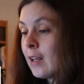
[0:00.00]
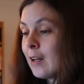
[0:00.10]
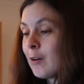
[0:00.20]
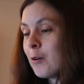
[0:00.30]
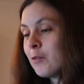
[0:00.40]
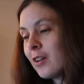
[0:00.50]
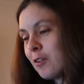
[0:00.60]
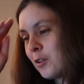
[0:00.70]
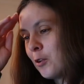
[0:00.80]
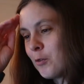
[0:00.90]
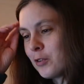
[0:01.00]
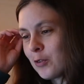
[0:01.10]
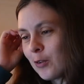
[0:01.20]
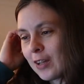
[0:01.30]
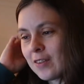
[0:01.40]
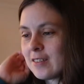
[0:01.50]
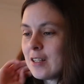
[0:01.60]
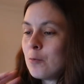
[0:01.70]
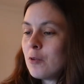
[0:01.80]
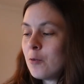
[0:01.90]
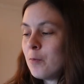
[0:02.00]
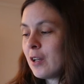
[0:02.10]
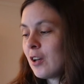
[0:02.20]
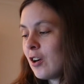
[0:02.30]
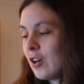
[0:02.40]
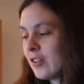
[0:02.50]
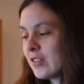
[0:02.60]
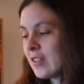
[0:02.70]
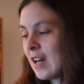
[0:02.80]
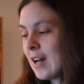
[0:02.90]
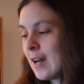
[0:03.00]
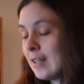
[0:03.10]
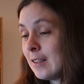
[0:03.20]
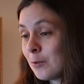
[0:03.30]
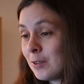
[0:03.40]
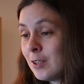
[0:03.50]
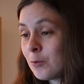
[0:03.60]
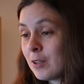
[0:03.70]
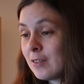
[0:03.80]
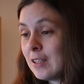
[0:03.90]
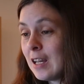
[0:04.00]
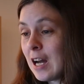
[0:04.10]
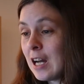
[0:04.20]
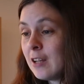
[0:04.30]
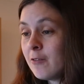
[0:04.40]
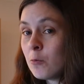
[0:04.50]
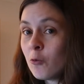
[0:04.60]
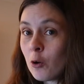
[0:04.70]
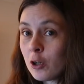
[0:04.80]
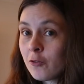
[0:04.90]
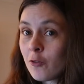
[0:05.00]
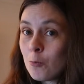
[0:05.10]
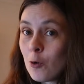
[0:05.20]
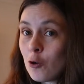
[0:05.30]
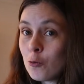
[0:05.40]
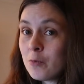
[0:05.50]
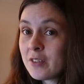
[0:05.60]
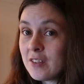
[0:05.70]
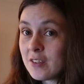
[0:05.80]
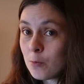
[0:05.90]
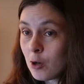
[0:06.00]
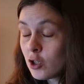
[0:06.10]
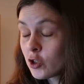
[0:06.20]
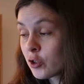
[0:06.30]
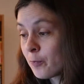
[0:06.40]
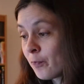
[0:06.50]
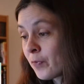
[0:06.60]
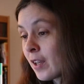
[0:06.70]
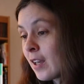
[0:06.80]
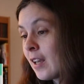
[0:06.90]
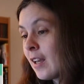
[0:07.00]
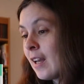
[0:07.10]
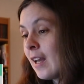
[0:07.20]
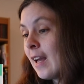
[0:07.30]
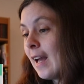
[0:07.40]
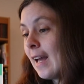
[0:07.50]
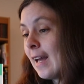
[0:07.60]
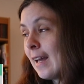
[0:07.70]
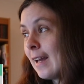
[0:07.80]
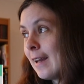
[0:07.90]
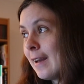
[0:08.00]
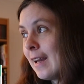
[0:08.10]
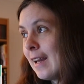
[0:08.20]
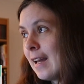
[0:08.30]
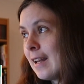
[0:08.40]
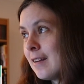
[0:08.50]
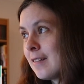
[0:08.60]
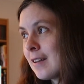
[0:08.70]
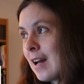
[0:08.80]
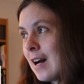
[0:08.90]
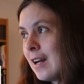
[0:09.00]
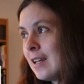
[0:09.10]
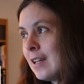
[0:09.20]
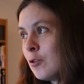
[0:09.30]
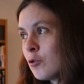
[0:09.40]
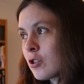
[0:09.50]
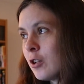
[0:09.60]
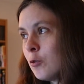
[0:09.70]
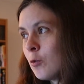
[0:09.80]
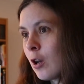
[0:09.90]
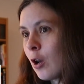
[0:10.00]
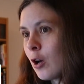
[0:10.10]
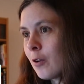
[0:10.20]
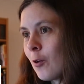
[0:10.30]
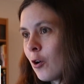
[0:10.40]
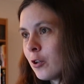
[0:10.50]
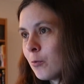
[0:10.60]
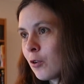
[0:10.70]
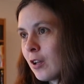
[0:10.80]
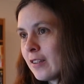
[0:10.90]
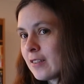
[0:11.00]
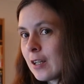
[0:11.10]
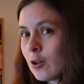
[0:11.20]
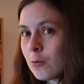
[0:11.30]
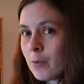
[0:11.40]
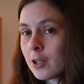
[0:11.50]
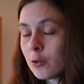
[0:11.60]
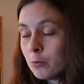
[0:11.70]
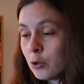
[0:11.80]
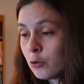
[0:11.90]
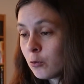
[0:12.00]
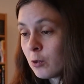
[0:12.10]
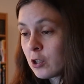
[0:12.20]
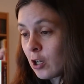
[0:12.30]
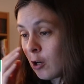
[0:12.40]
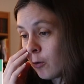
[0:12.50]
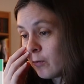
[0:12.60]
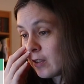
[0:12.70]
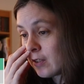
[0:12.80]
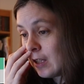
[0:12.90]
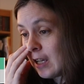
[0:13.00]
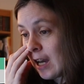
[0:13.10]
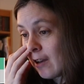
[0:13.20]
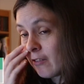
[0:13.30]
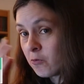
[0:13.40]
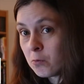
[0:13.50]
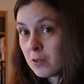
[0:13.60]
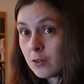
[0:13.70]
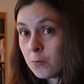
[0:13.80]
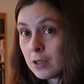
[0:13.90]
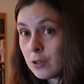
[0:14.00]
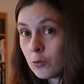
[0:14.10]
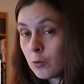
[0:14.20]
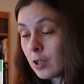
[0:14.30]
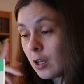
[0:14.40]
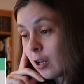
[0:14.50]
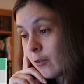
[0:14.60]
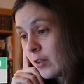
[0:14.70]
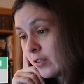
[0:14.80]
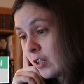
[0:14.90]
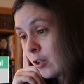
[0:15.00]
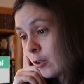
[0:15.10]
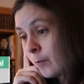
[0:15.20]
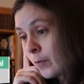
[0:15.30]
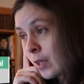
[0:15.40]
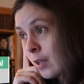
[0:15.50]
Now, I was kind of curious to look at this number because in 2020 I've worked from home since March. And I usually do a lot of audiobook listening on my commute, which obviously I haven't been doing a lot of this year.